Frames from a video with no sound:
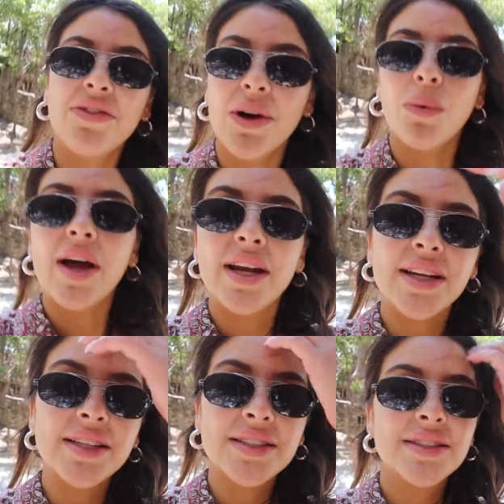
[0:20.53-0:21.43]
for a
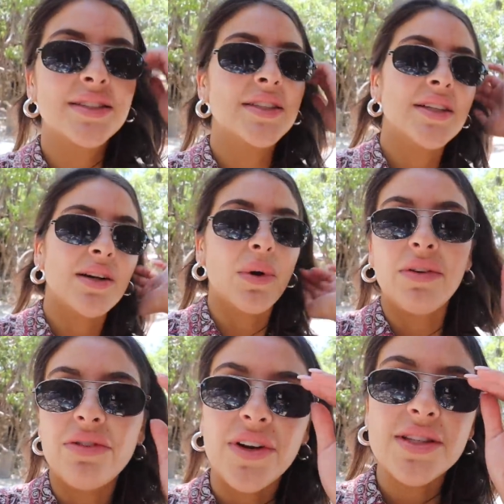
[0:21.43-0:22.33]
wedding. One of
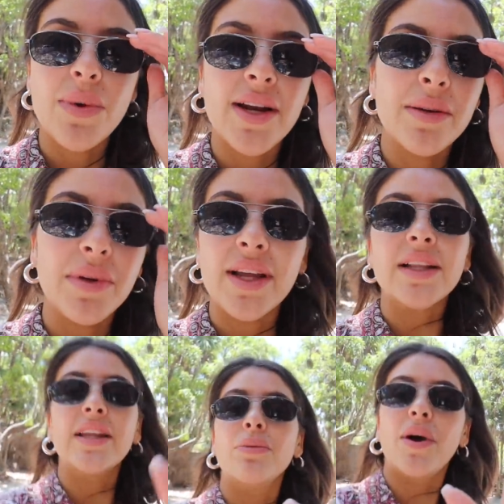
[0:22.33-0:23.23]
our friends' wedding, but like
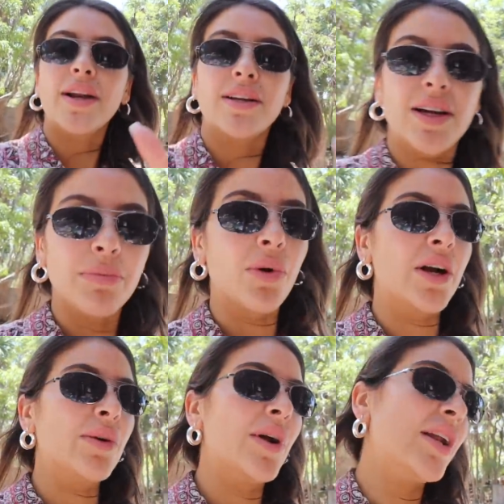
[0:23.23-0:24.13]
a lit wedding, not a
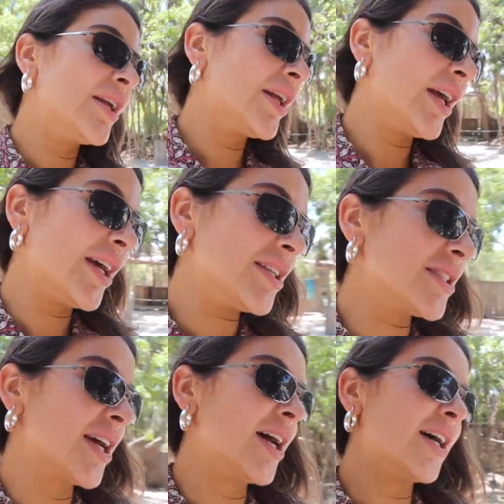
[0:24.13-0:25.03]
boring wedding.
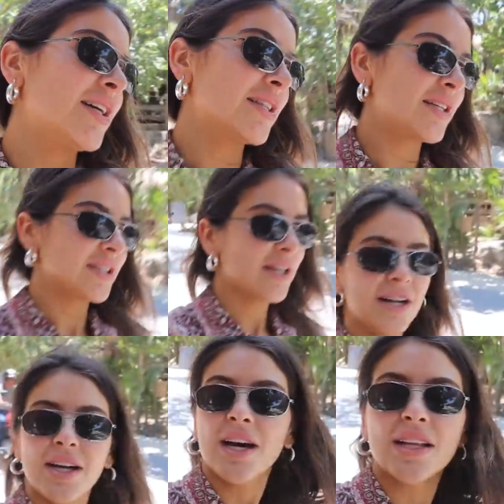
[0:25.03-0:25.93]
And uh,
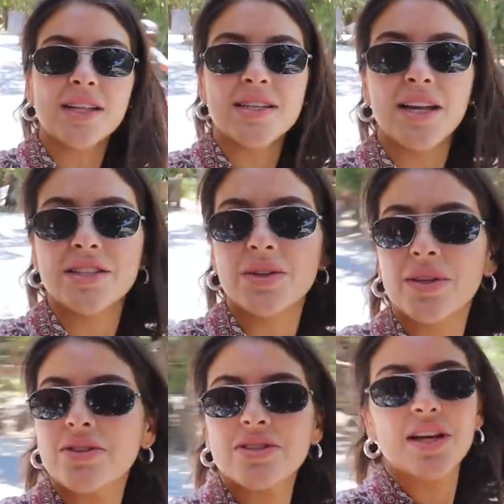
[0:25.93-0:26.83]
Let's get into
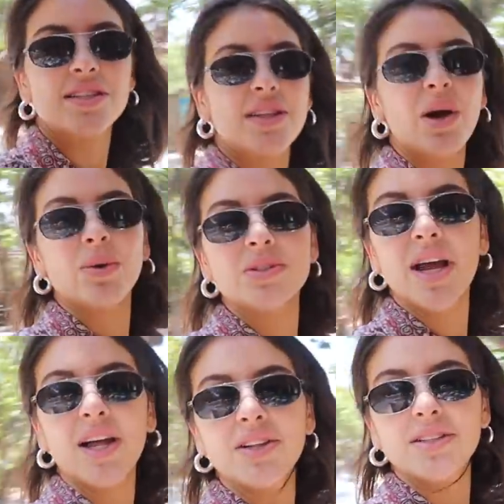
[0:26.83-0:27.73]
it. Just got to the
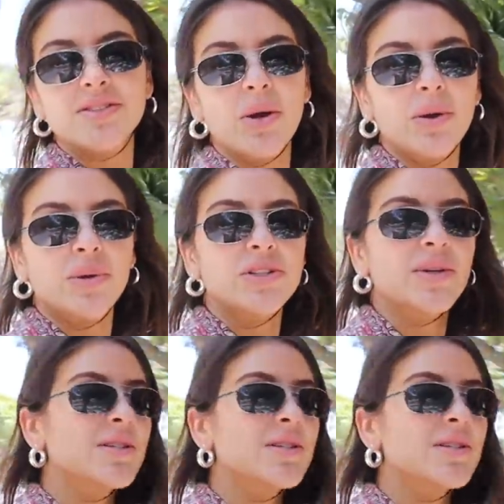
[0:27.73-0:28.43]
hotel. Don't know what to